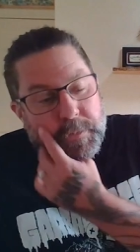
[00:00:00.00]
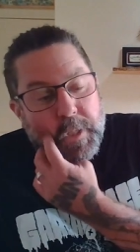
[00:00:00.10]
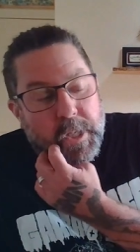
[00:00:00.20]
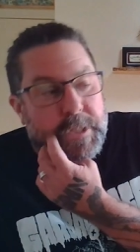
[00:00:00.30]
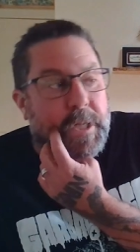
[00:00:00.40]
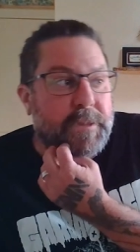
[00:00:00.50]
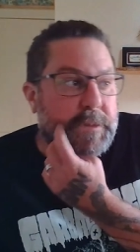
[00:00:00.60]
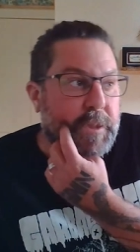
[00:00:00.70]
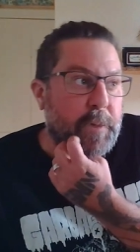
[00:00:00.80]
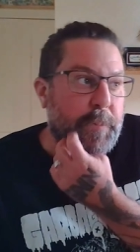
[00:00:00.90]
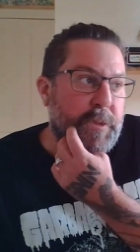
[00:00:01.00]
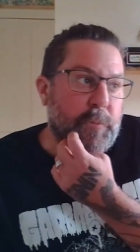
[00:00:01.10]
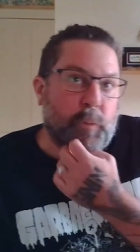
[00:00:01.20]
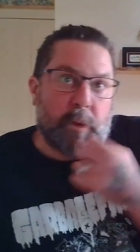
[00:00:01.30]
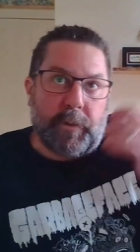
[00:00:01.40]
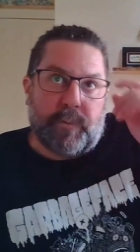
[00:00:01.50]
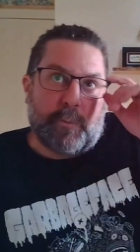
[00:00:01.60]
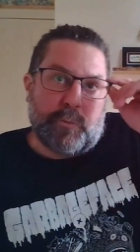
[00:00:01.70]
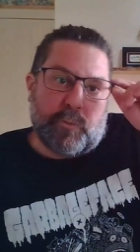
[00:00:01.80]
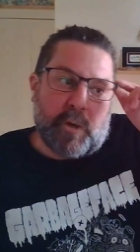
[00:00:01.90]
intense therapies, and working
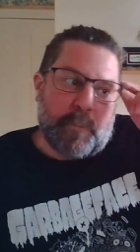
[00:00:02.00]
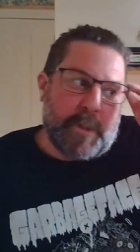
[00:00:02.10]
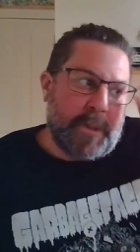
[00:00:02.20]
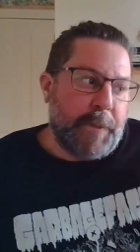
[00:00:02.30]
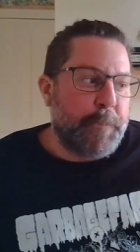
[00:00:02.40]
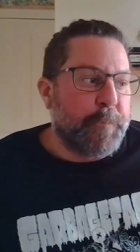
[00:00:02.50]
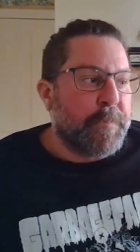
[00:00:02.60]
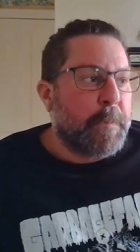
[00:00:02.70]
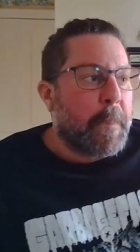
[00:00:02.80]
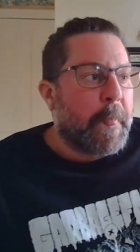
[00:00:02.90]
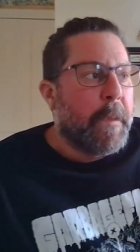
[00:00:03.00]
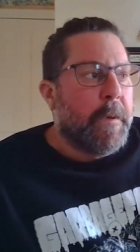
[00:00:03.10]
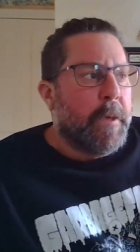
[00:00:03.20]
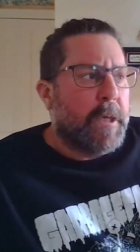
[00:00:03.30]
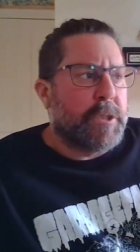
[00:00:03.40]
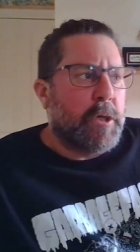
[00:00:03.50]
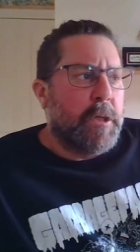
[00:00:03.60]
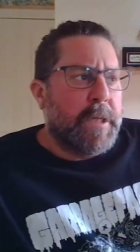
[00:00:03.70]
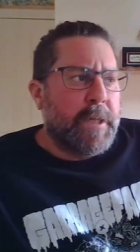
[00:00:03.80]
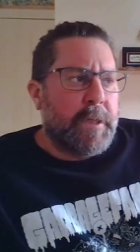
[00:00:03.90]
through trauma. And I
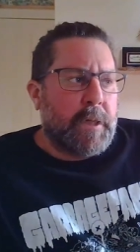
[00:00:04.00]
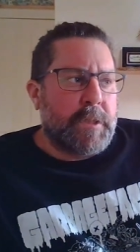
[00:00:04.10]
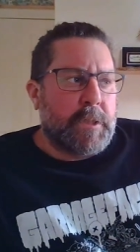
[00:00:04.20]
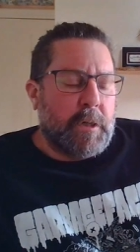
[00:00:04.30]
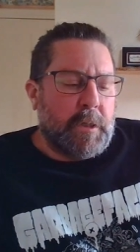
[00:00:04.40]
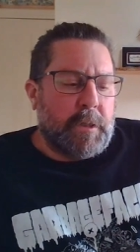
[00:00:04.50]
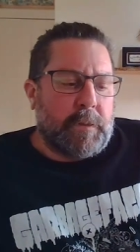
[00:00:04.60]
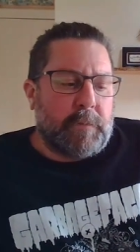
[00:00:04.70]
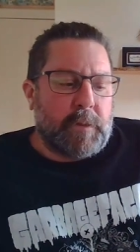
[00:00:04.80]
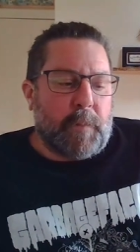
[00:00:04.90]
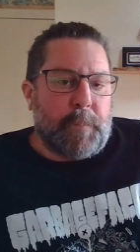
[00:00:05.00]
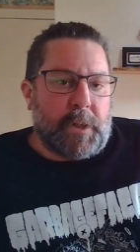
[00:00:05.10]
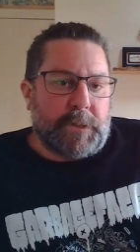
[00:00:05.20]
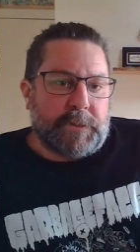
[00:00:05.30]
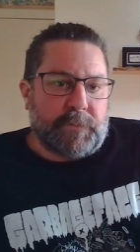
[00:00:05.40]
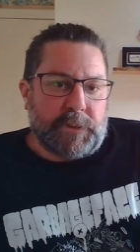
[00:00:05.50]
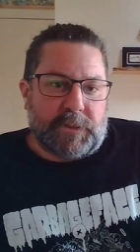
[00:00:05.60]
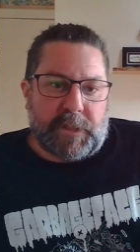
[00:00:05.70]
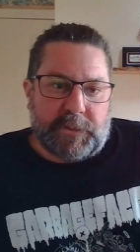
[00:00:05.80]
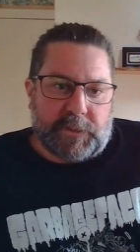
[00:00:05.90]
started getting, I started compulsively
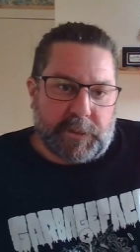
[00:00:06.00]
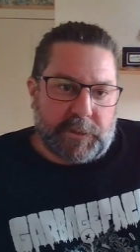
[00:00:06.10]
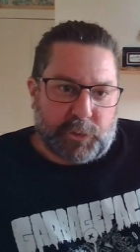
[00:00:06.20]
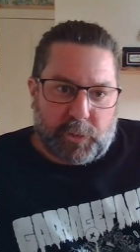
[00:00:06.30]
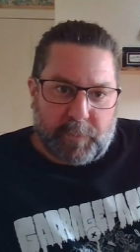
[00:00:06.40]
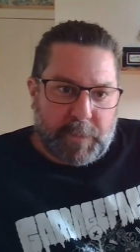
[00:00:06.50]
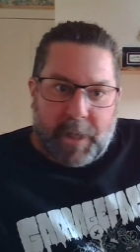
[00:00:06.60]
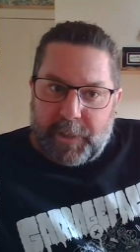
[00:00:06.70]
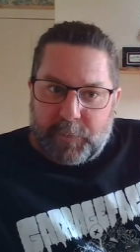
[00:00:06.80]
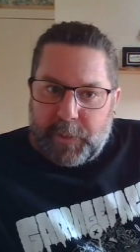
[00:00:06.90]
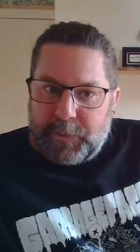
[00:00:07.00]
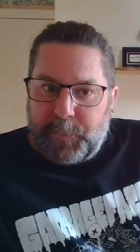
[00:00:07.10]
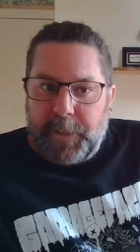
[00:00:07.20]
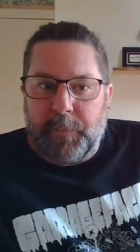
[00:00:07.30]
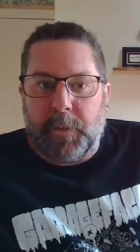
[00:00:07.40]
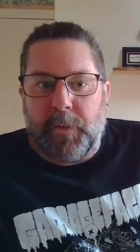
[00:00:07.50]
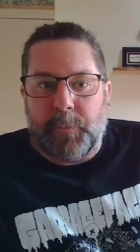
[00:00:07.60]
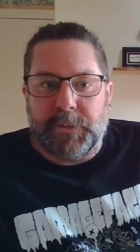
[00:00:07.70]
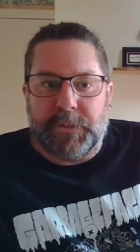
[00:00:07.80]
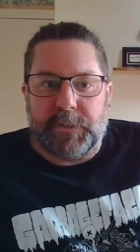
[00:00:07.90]
stenciling Jerm nine around Peterborough,
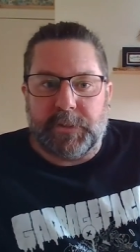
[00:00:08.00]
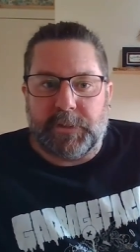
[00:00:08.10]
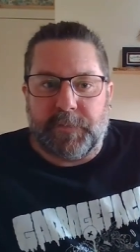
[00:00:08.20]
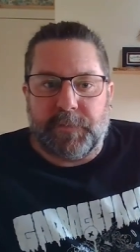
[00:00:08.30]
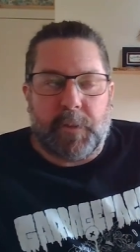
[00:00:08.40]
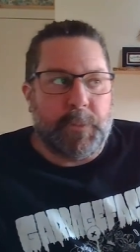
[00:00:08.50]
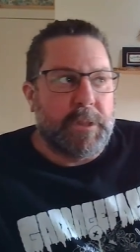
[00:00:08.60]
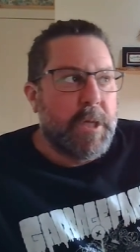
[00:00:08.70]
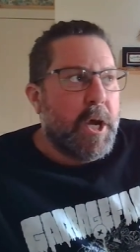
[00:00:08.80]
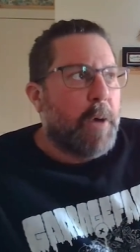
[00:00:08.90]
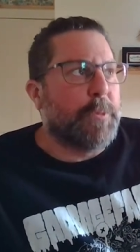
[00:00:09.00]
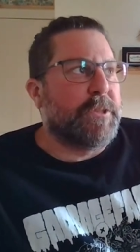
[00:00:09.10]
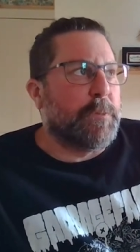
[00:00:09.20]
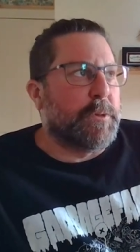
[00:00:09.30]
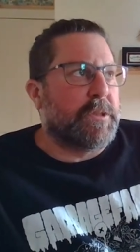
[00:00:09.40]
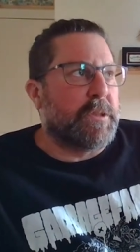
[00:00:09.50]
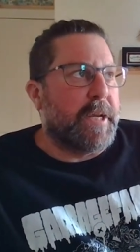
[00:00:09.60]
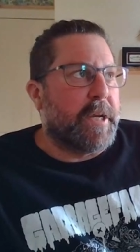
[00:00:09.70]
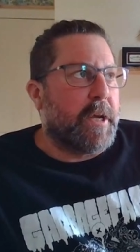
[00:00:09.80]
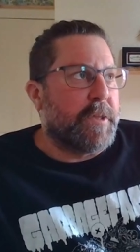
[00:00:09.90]
almost as if, almost as it was
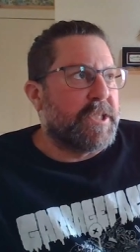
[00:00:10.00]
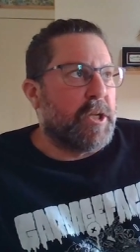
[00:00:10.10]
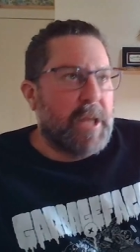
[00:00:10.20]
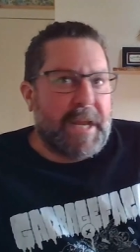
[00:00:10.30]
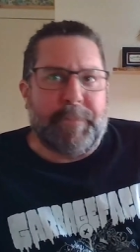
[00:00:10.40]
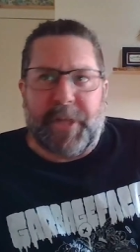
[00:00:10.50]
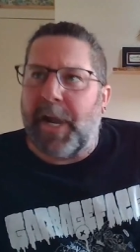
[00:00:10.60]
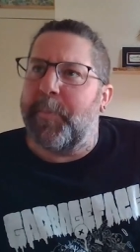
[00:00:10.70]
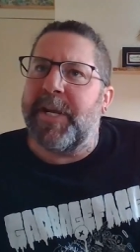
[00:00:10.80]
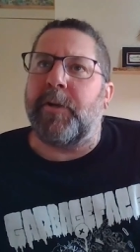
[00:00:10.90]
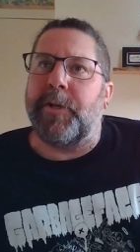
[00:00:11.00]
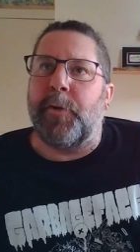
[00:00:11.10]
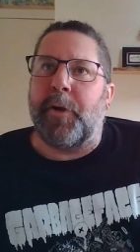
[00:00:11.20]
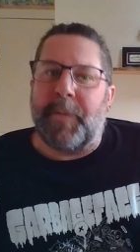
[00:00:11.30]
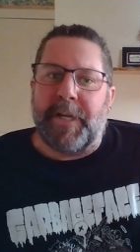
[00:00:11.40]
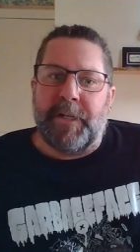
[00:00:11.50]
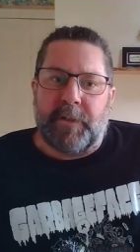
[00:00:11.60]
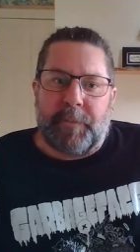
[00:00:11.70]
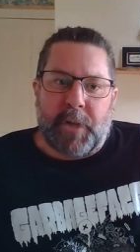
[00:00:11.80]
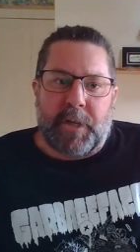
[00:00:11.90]
like uh, this claim that I'm here. You know what I
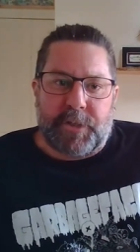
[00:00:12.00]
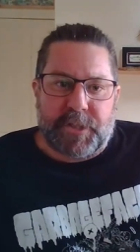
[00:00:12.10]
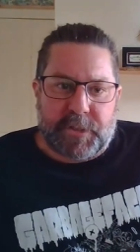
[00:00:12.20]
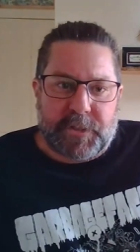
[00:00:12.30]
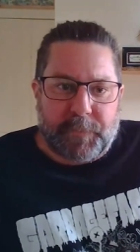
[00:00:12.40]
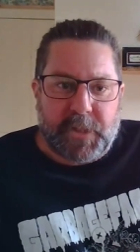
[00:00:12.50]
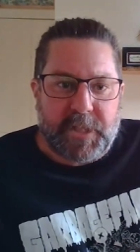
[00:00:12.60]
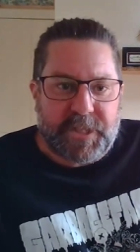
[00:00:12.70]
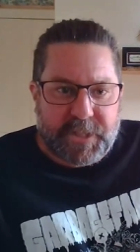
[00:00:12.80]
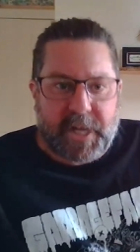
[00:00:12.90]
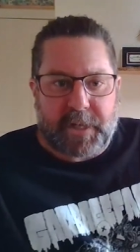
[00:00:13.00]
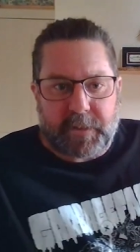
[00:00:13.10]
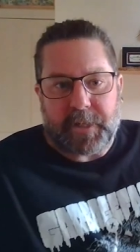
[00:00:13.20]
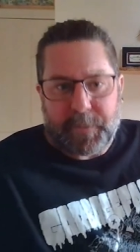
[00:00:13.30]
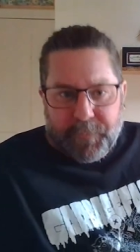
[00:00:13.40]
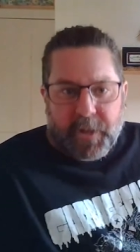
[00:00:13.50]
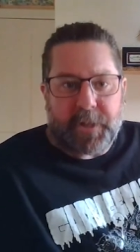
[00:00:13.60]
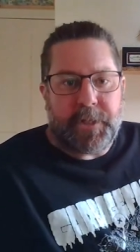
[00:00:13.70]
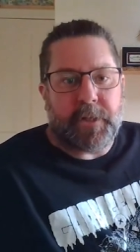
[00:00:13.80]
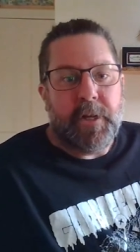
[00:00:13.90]
mean? I'm not just something that's sick. Like, I'm
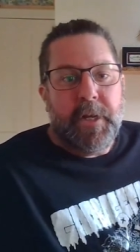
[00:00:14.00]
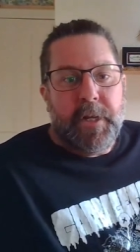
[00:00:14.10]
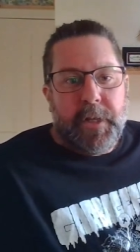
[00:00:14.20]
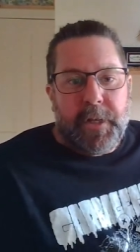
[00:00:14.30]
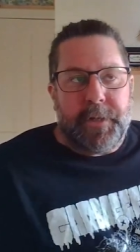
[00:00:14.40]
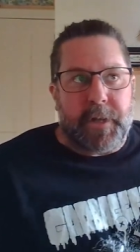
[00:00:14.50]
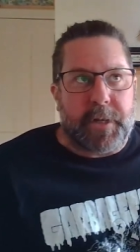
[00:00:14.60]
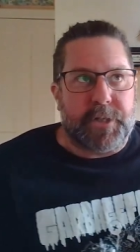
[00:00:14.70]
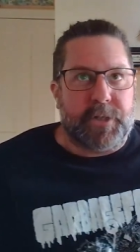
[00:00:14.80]
fucking here. And I just right.